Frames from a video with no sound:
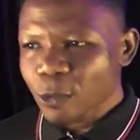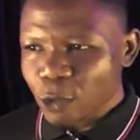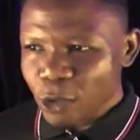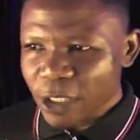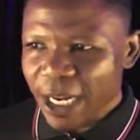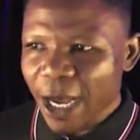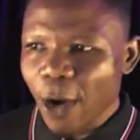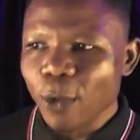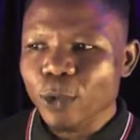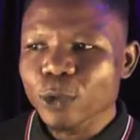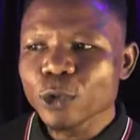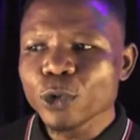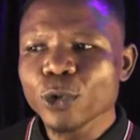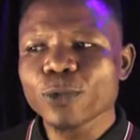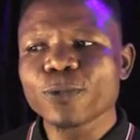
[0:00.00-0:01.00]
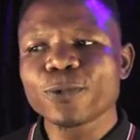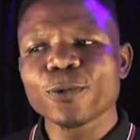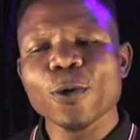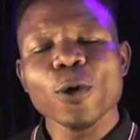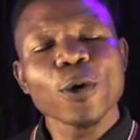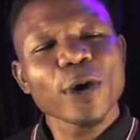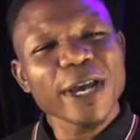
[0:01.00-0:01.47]
Now look
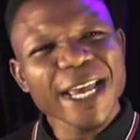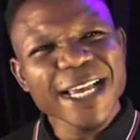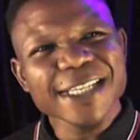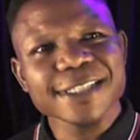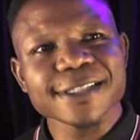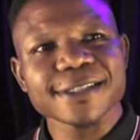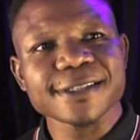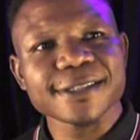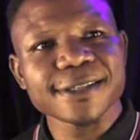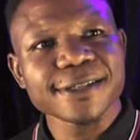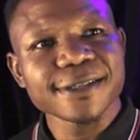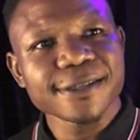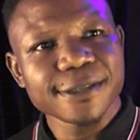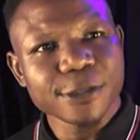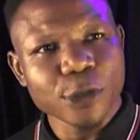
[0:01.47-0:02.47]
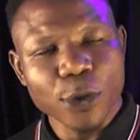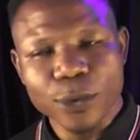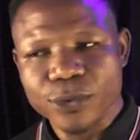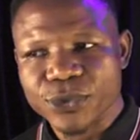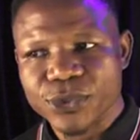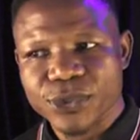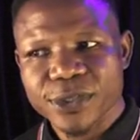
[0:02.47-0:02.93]
for
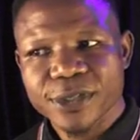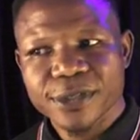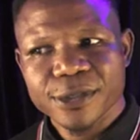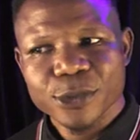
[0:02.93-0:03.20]
htdocs.